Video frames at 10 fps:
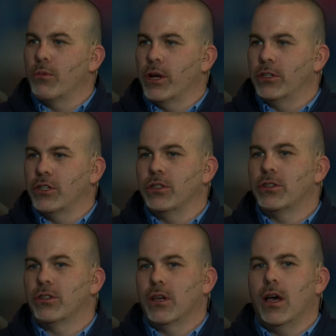
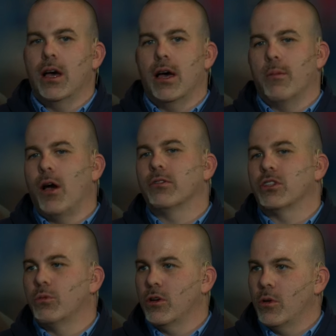branches. Um,
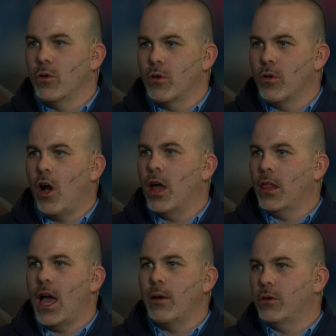obviously, we're, we're
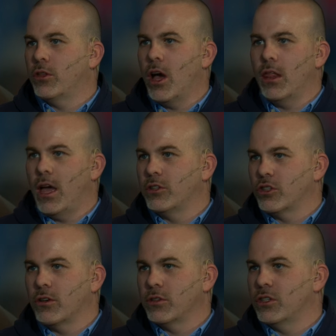online with online
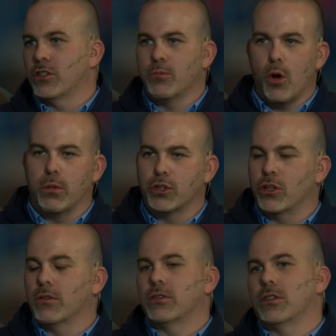services, mobile
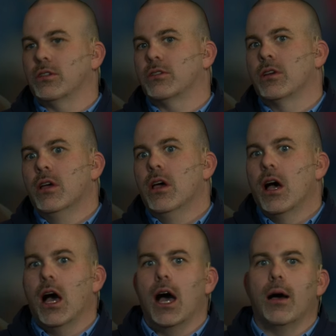services,
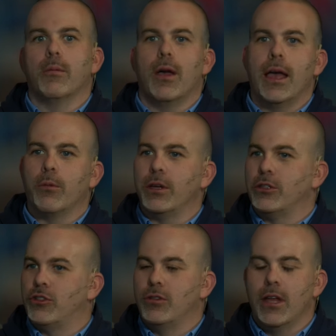um, and we
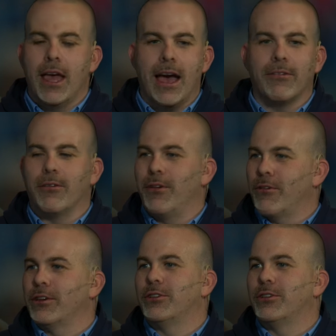have a very